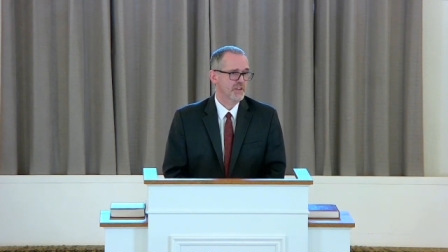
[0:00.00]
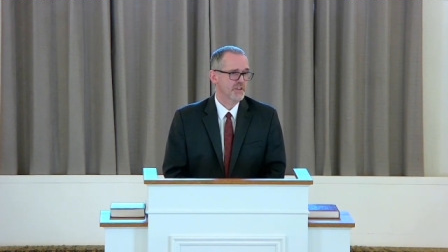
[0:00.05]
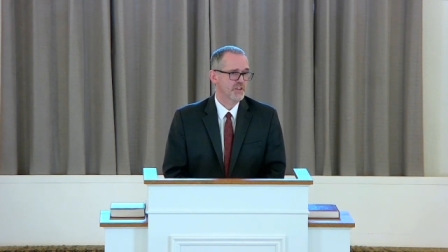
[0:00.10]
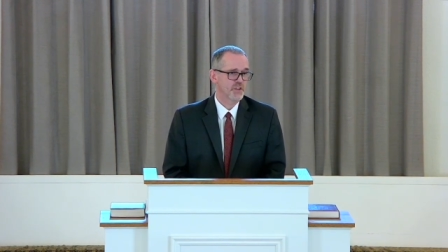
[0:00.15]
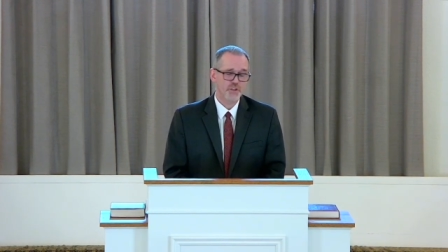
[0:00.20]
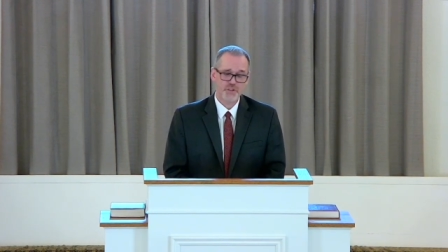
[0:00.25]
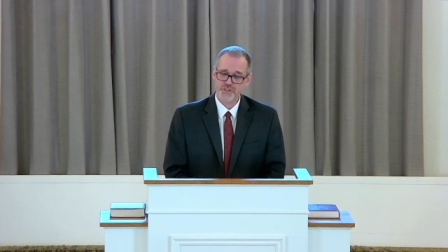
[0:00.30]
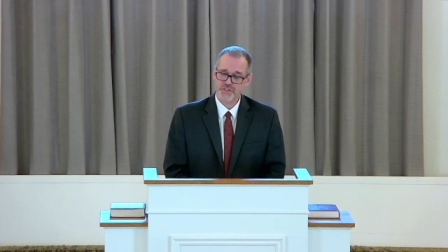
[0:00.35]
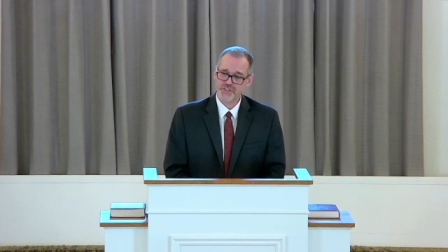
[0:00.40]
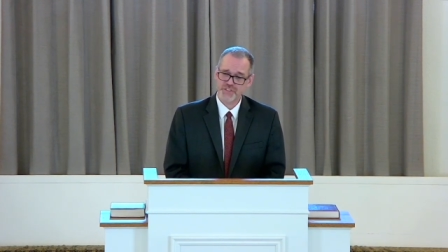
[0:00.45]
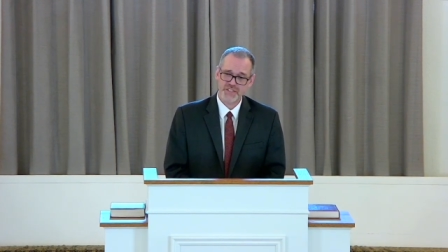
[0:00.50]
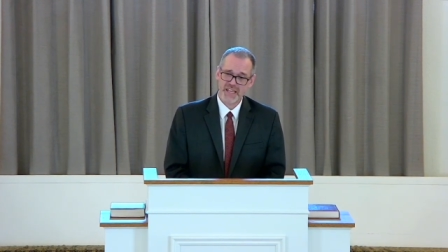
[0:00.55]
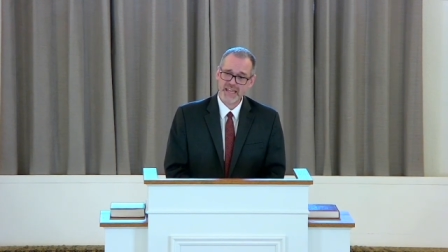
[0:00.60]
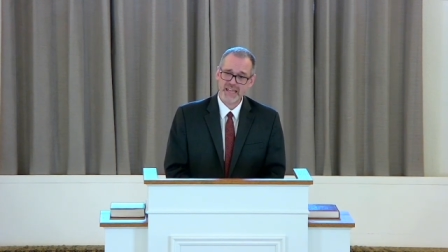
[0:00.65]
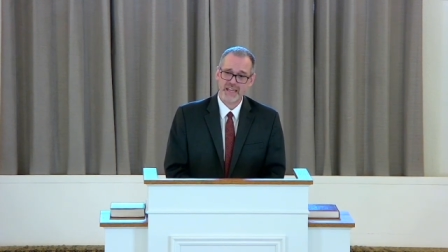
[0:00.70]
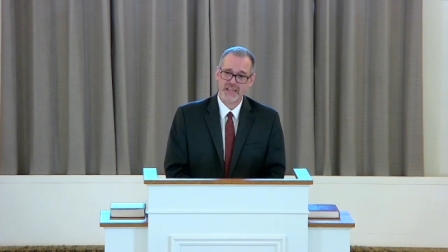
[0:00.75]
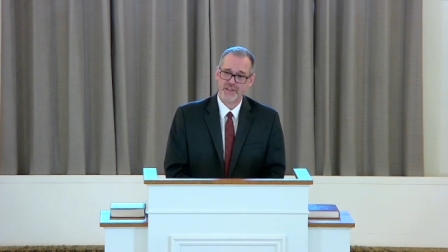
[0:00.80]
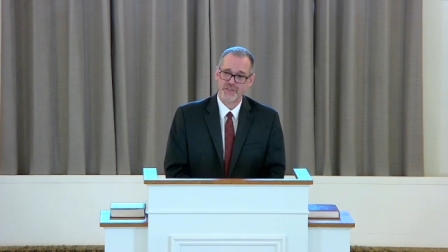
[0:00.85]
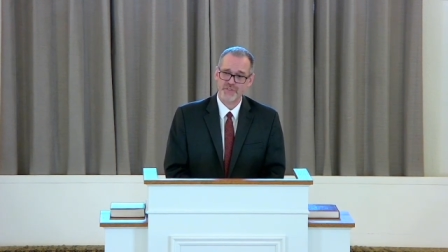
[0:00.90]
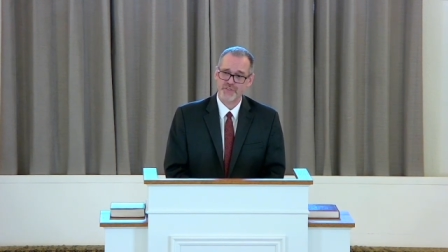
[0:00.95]
You'll
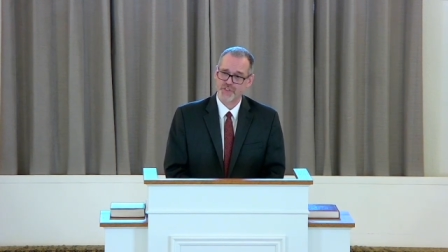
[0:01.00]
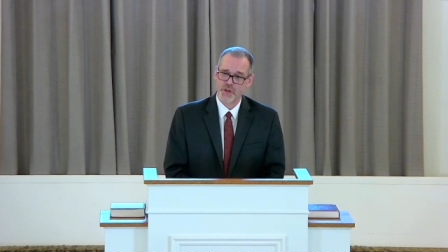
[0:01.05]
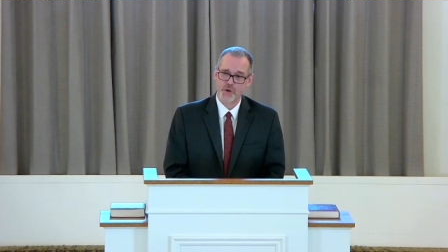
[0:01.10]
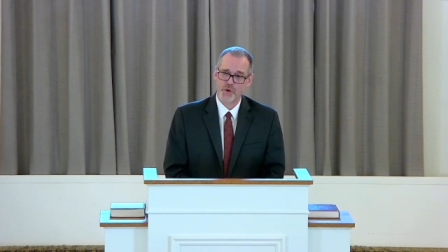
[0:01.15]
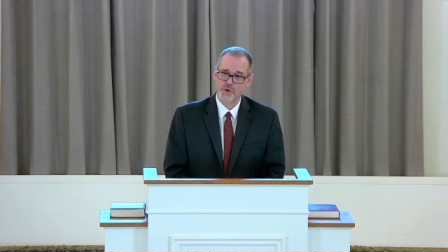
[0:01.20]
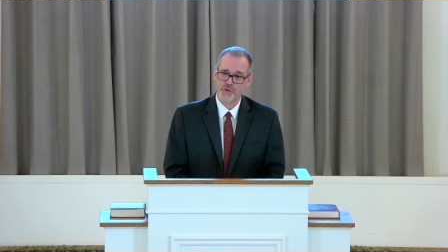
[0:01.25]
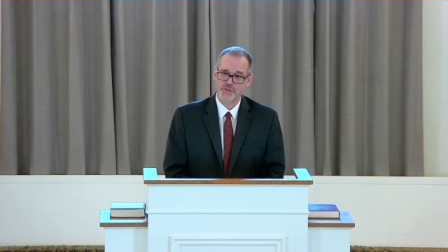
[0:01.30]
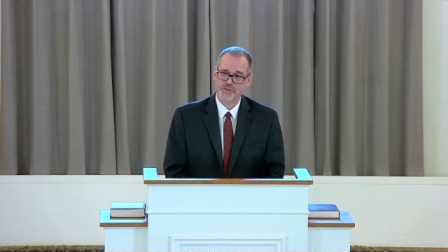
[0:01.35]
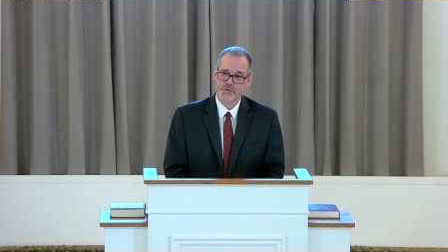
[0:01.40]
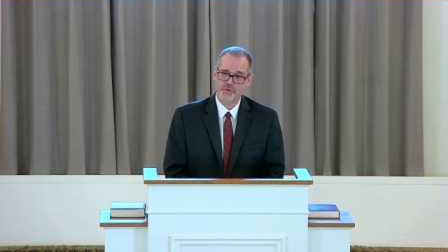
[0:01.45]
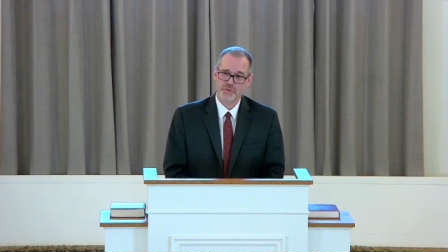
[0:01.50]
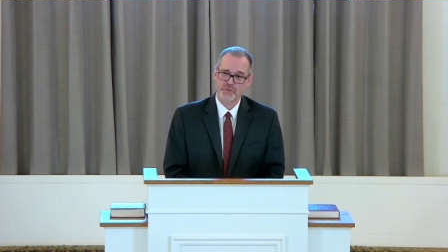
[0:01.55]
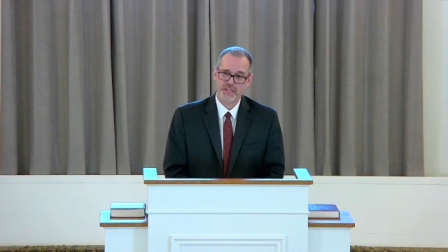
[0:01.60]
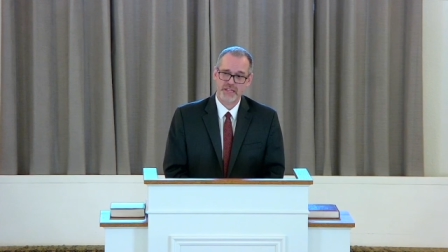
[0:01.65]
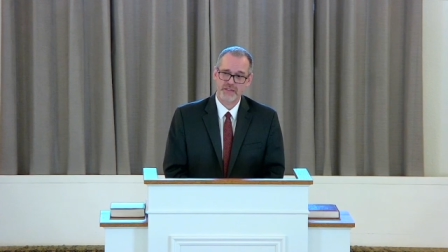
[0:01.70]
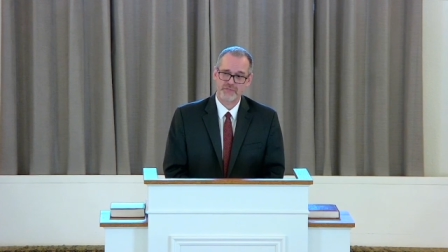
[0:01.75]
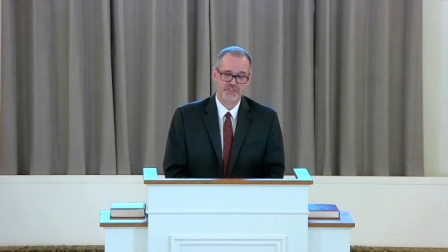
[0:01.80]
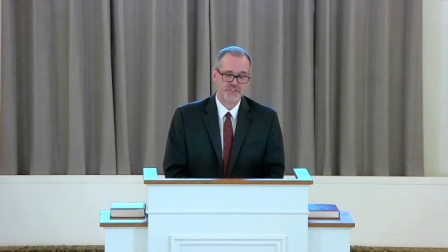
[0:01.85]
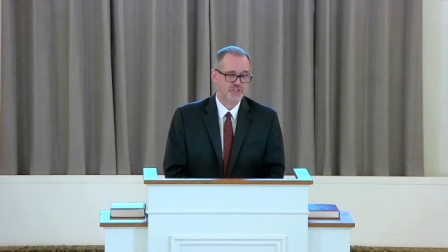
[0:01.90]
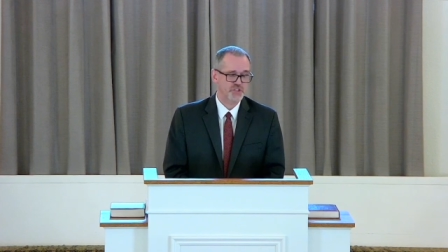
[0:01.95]
see those who
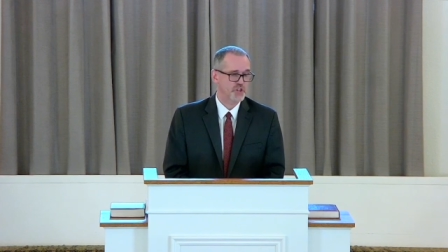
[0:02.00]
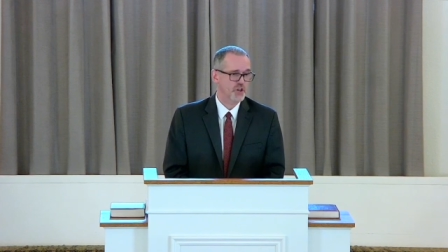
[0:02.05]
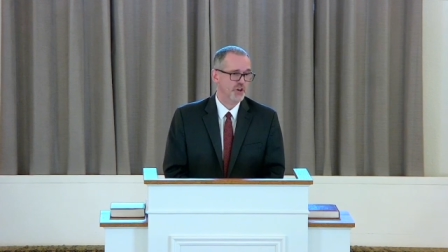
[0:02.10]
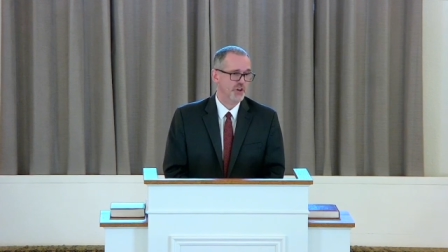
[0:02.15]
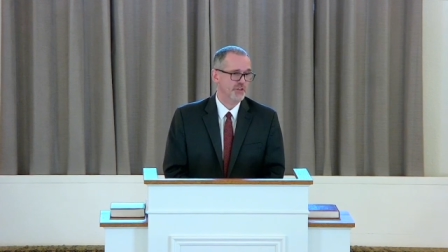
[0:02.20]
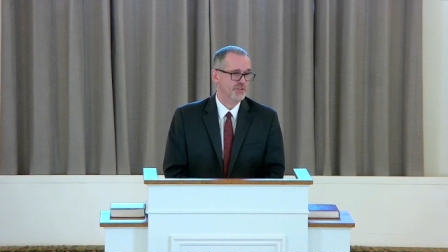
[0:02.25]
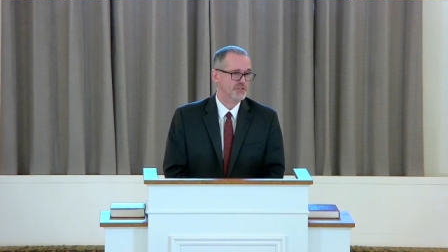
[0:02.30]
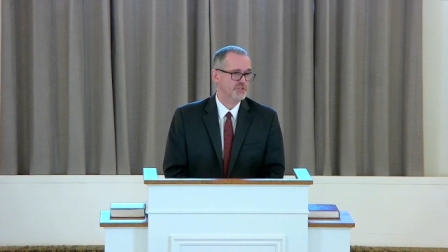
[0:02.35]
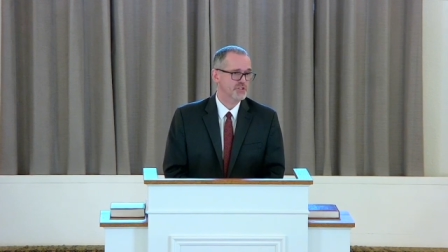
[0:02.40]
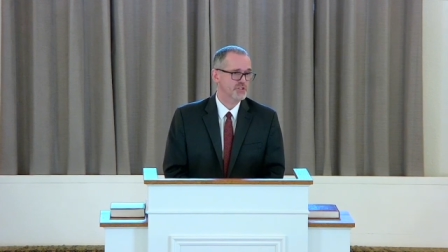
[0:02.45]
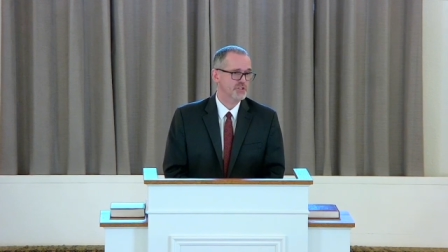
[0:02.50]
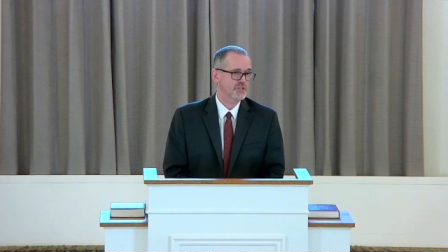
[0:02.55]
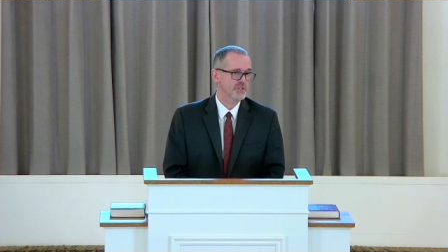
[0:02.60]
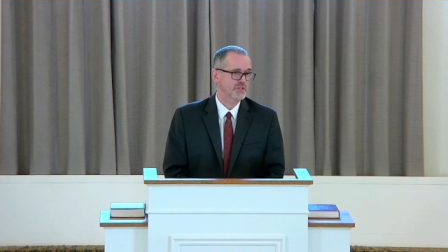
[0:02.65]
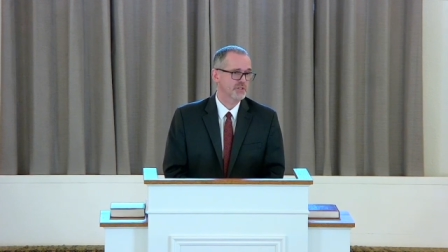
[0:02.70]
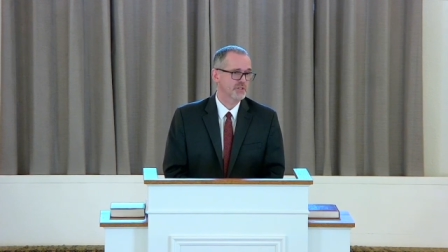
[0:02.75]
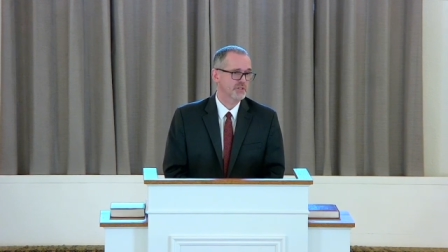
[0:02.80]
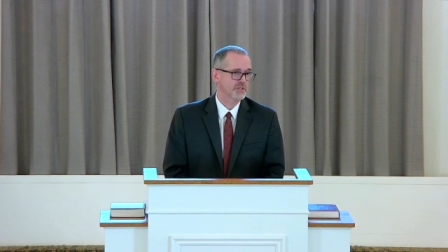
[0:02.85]
leave the church.